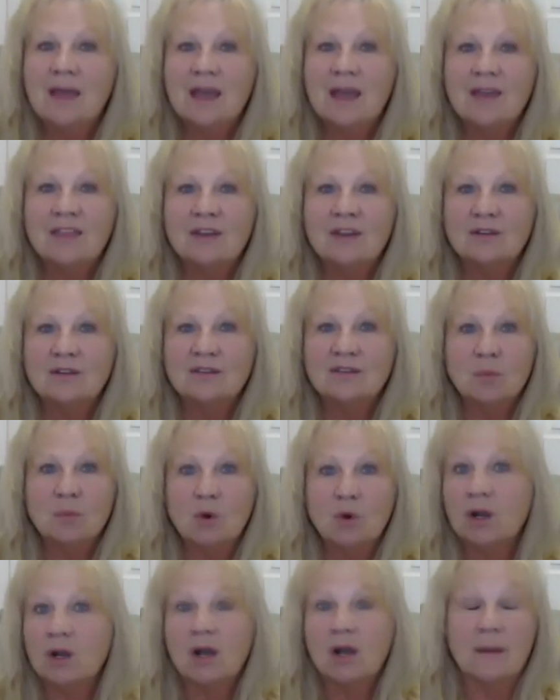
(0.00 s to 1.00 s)
And there is
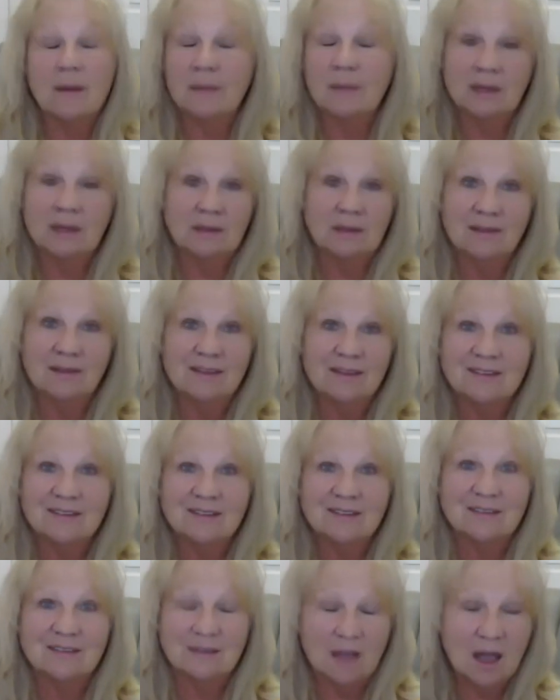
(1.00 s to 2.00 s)
more coming. This
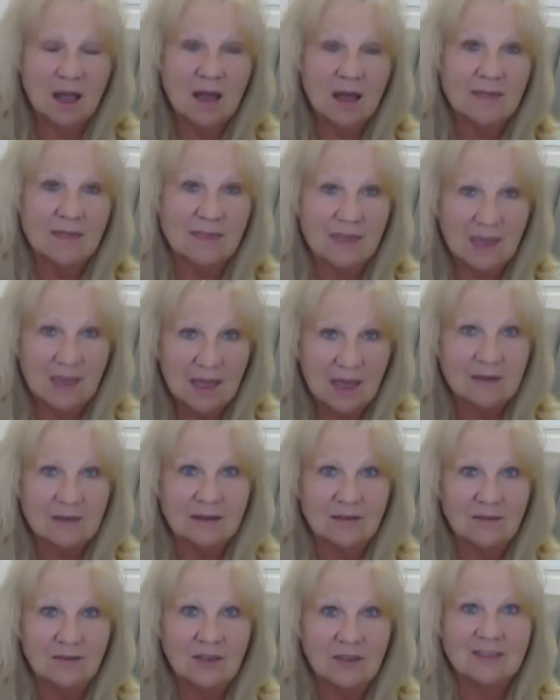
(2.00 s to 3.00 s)
is not the end
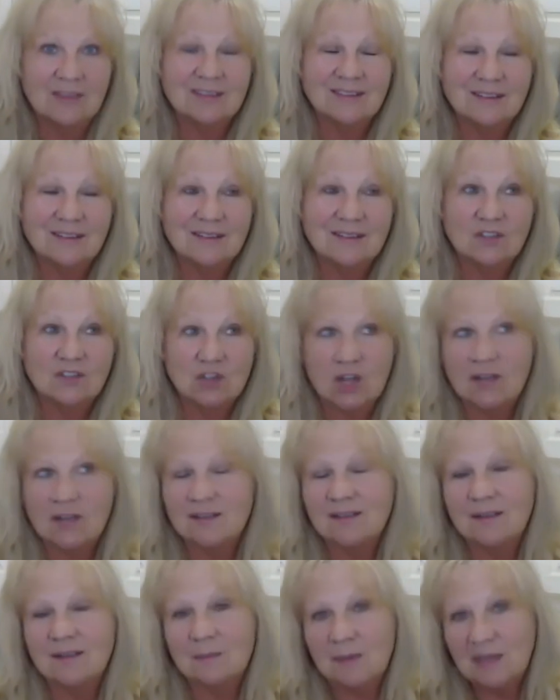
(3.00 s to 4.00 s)
of it. This is
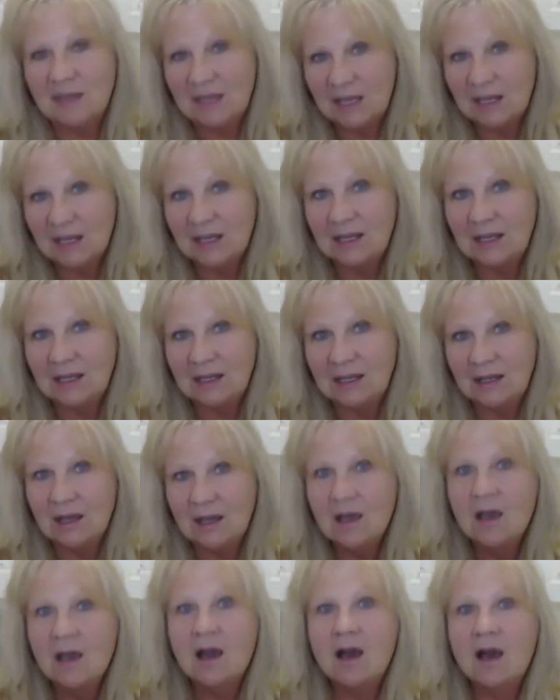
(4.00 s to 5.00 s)
just the beginning
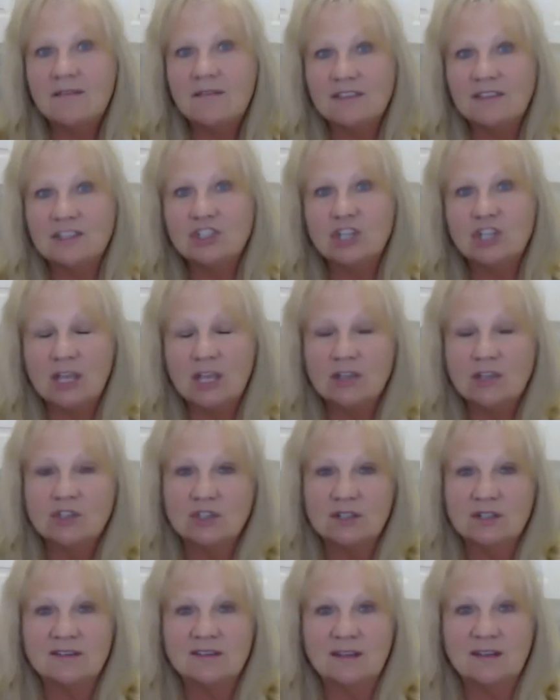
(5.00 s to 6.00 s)
of the
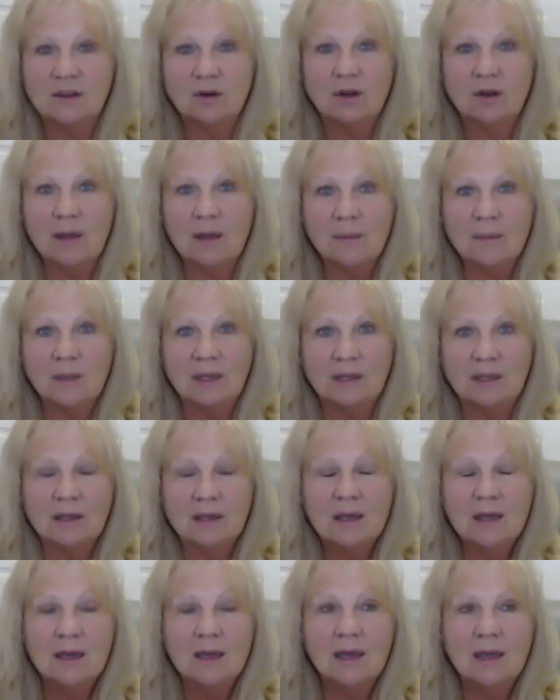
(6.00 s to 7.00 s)
changes that are coming.
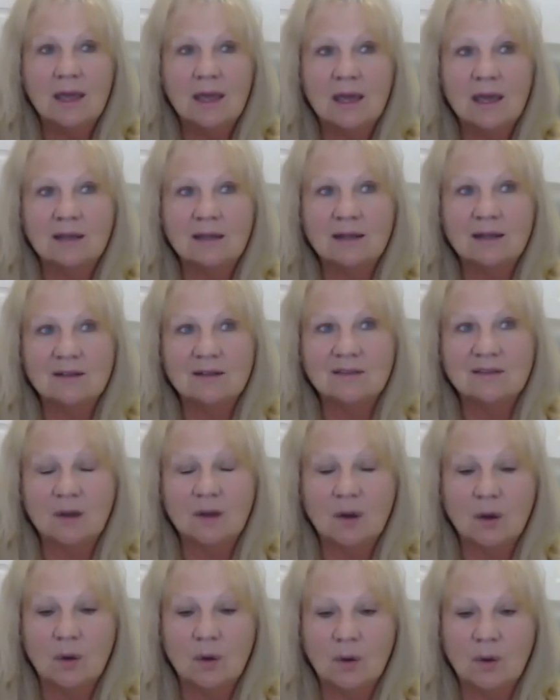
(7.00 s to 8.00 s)
And
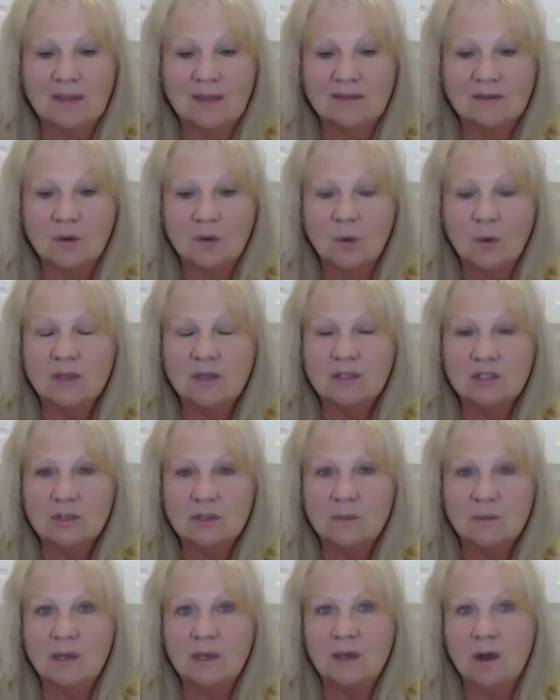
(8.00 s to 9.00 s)
so it's going to
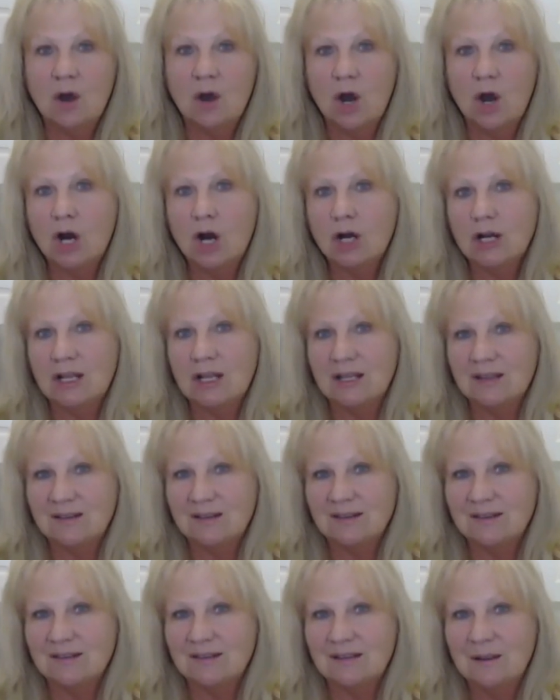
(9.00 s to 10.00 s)
be
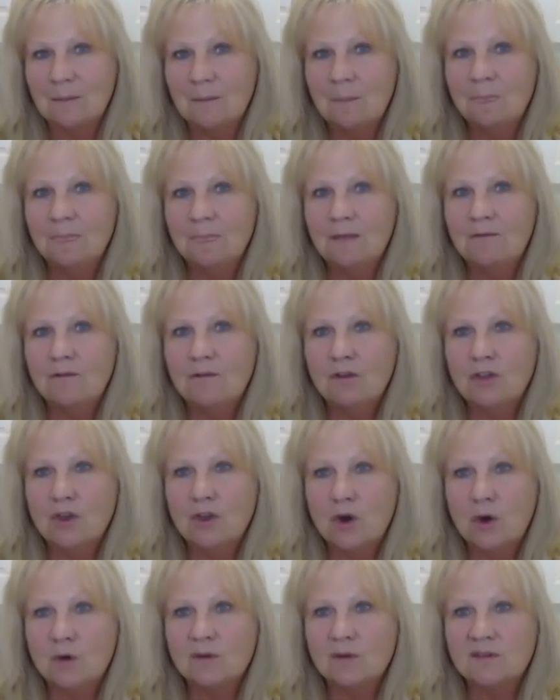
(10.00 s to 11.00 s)
hardest for
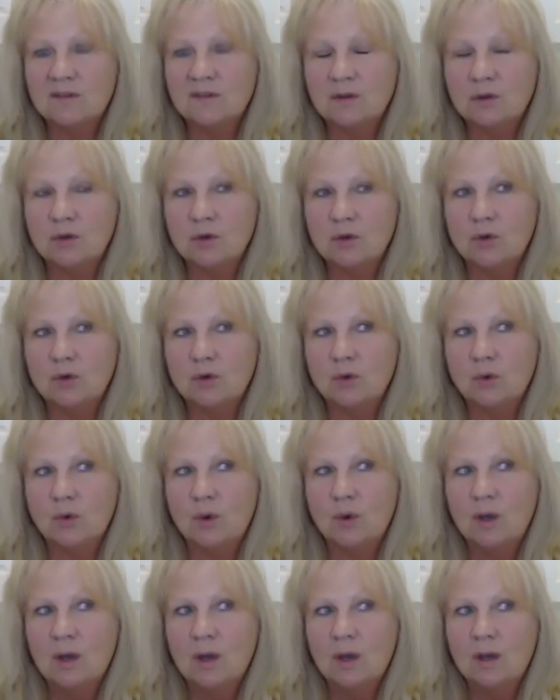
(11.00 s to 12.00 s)
those
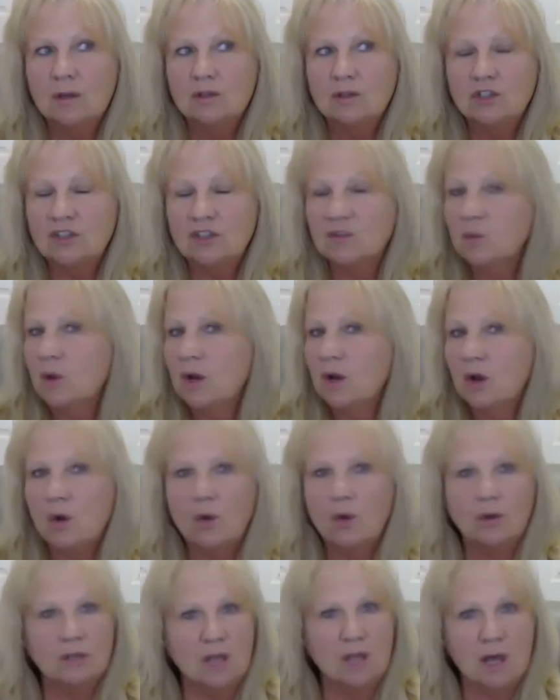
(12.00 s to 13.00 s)
who just want to
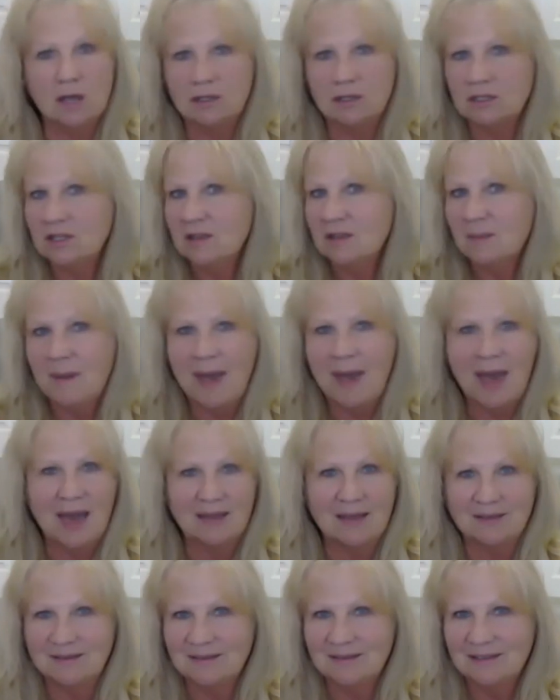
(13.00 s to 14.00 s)
hold on to the
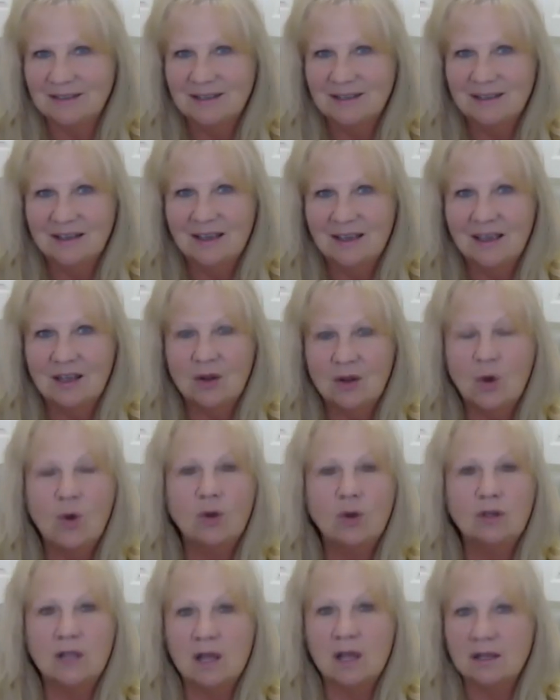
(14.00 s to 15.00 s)
past and
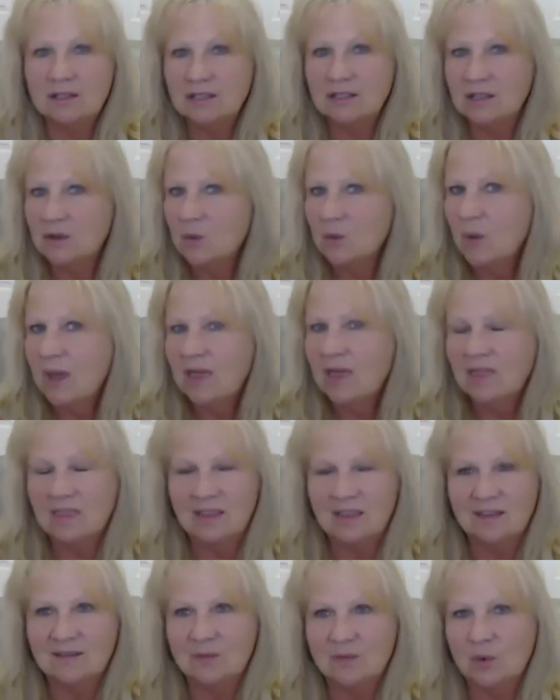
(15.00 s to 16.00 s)
hold on to the way
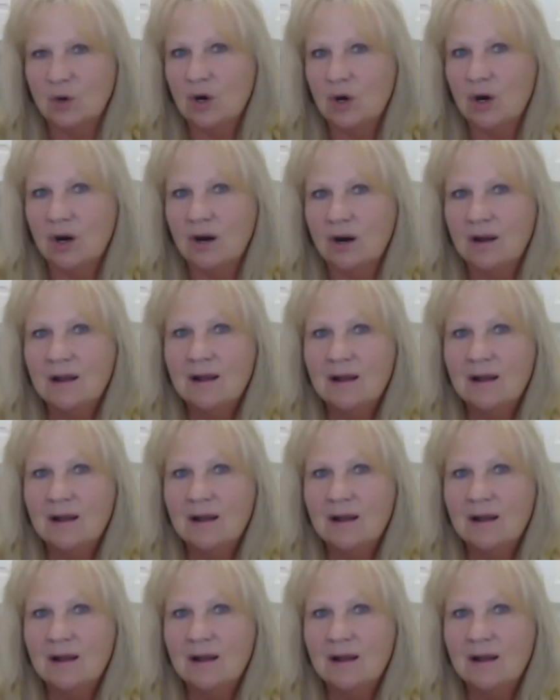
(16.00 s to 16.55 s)
things were.